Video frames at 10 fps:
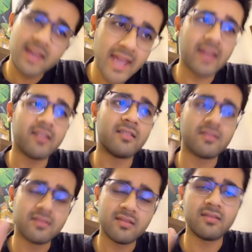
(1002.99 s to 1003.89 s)
Again,
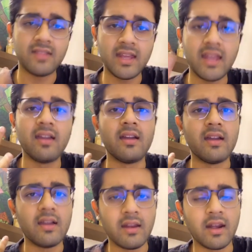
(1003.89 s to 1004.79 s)
they
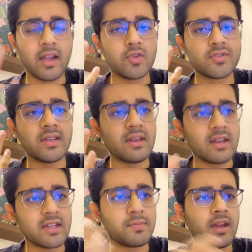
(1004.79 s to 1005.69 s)
reduce the
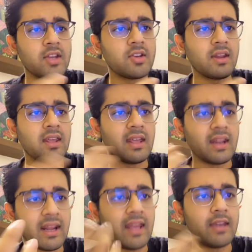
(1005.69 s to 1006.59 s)
respiratory
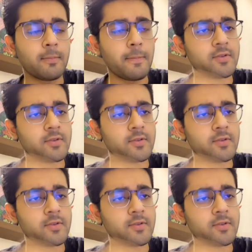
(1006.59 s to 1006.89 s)
rate.